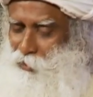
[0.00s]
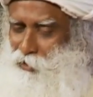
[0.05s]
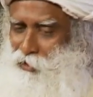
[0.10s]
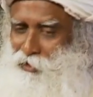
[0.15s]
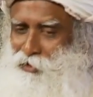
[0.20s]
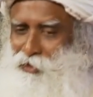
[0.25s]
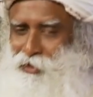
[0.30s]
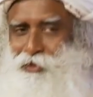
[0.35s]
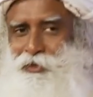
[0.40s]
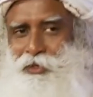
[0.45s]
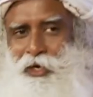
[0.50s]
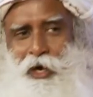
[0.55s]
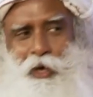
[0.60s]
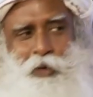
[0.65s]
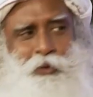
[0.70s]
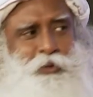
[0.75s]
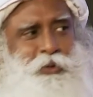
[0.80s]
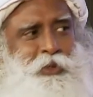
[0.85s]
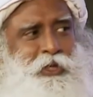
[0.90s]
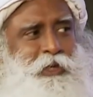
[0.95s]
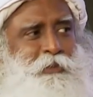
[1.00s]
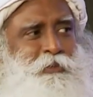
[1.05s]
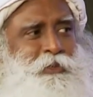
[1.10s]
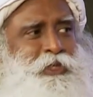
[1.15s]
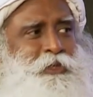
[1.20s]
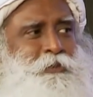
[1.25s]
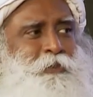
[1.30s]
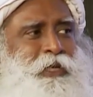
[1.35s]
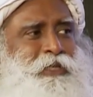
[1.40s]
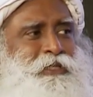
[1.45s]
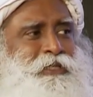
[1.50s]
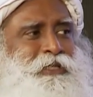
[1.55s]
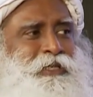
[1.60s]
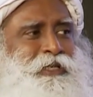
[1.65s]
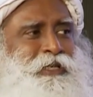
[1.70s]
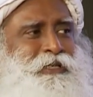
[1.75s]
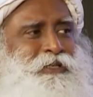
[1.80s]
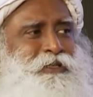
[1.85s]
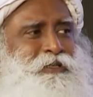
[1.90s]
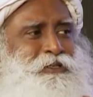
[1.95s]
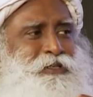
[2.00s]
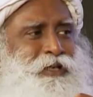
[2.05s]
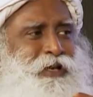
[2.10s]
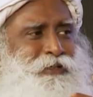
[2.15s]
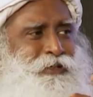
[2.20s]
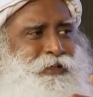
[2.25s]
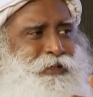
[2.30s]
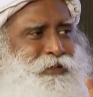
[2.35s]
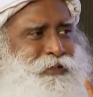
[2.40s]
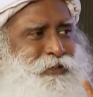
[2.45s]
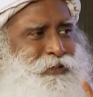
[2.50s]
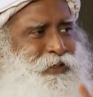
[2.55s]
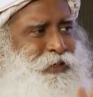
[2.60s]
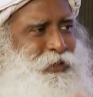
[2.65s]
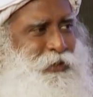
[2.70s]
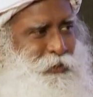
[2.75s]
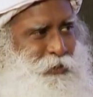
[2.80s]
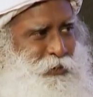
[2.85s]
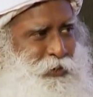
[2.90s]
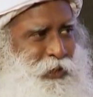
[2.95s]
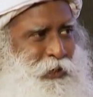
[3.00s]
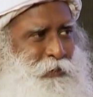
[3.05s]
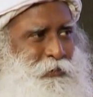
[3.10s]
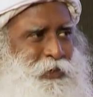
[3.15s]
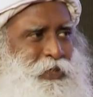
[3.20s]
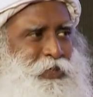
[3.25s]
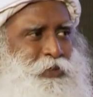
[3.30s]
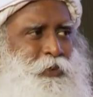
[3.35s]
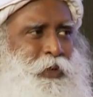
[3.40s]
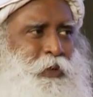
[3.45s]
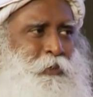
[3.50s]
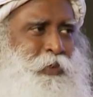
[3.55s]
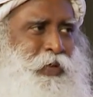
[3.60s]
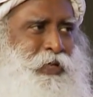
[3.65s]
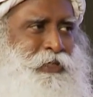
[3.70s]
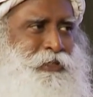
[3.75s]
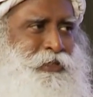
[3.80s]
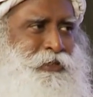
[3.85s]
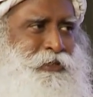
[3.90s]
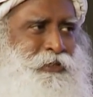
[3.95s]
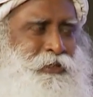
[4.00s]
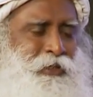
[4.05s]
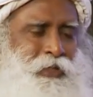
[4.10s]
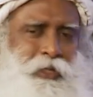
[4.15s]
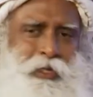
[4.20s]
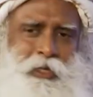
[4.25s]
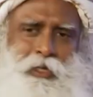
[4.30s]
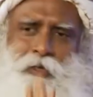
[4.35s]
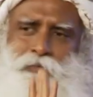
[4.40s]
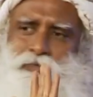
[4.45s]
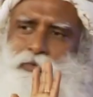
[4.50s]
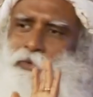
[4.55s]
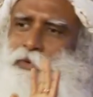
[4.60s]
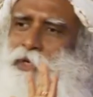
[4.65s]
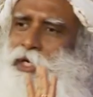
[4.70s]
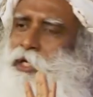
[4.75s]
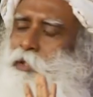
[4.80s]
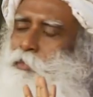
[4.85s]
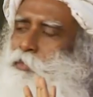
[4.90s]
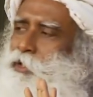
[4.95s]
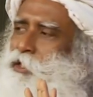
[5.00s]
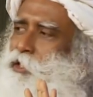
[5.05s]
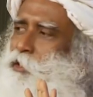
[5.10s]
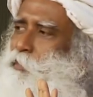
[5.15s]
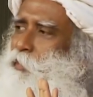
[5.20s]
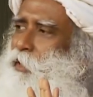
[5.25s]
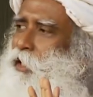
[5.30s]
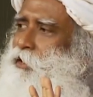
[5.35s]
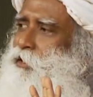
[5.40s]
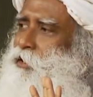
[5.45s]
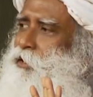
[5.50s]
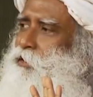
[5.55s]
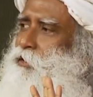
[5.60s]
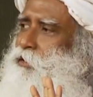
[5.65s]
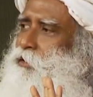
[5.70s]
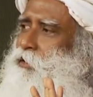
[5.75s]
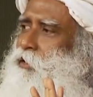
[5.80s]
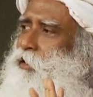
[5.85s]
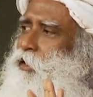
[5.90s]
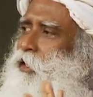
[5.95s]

within this how to keep this pleasant, little sadhana, to keep this one pleasant. If you keep this pleasant,